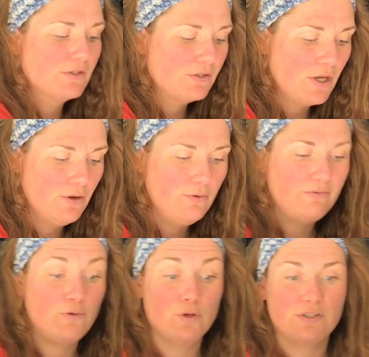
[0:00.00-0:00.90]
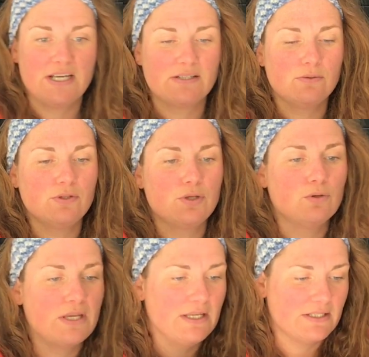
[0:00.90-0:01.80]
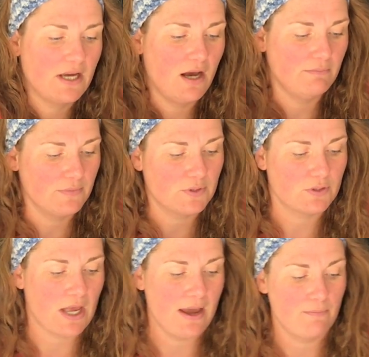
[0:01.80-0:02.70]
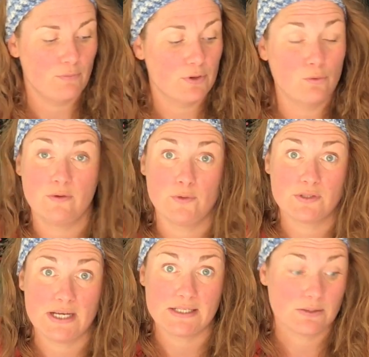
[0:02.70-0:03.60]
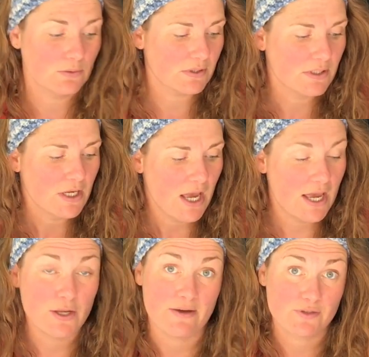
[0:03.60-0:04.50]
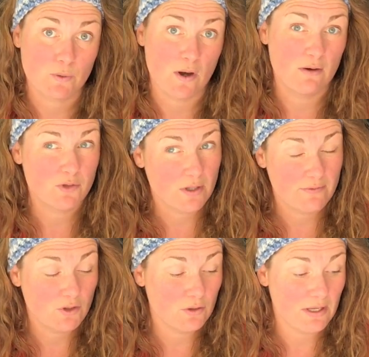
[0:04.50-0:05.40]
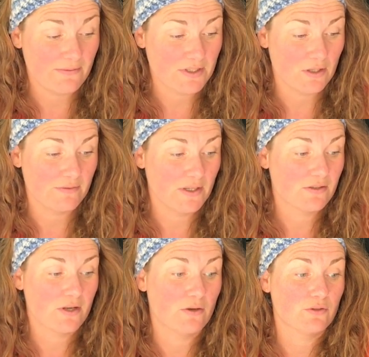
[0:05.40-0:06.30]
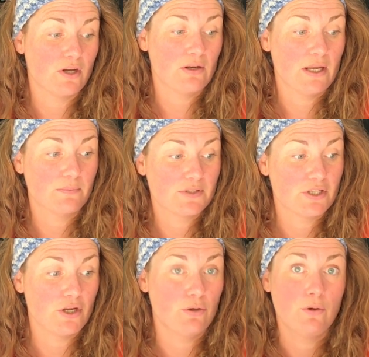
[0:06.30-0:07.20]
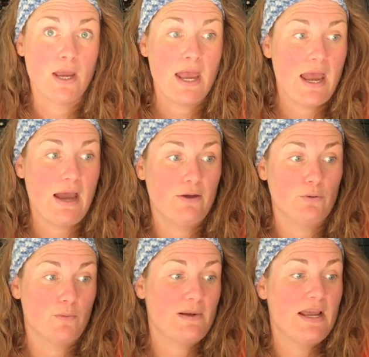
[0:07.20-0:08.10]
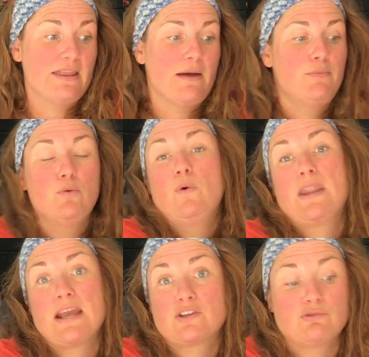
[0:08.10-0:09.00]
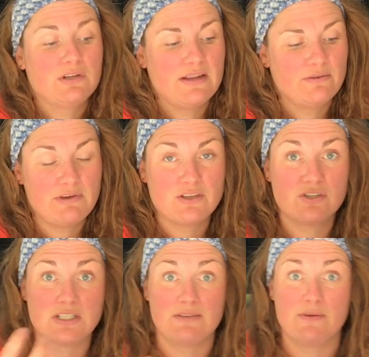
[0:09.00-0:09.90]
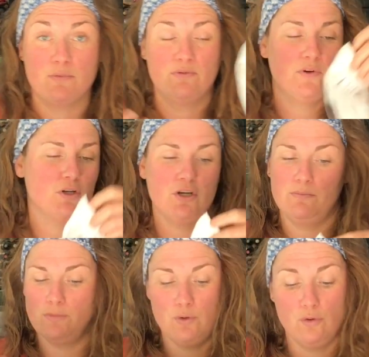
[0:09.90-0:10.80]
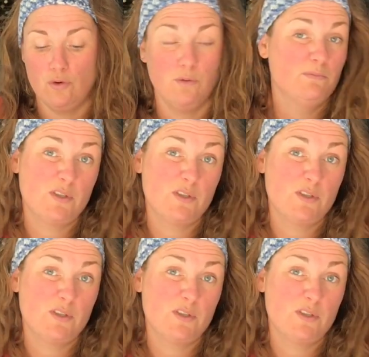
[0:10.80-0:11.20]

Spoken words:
So for your tassels, your kit comes with all of your tassels. You have 12, so you have 2 left over, so totally up to you how you want to play that. Put 1 extra on either end just to give it more volume, or